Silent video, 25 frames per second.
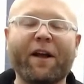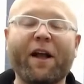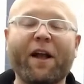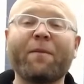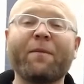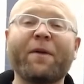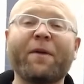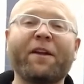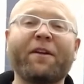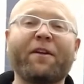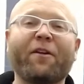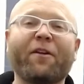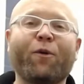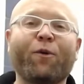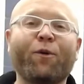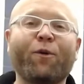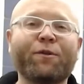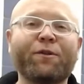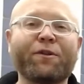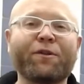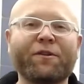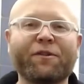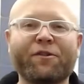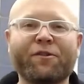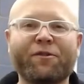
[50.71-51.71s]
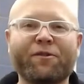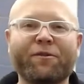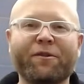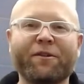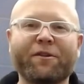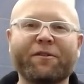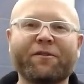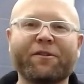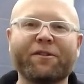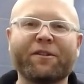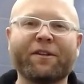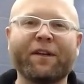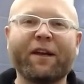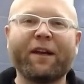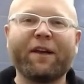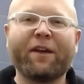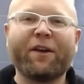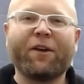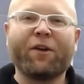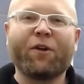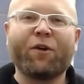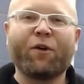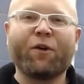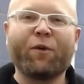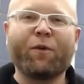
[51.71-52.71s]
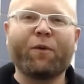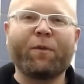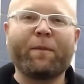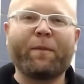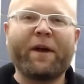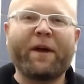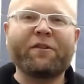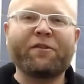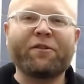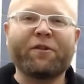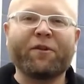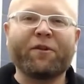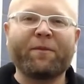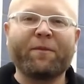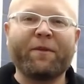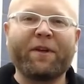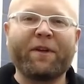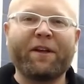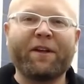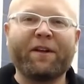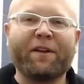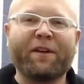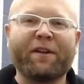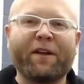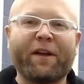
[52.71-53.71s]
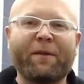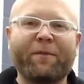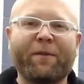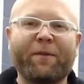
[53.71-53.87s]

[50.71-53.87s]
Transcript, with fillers: I met older students who mentored me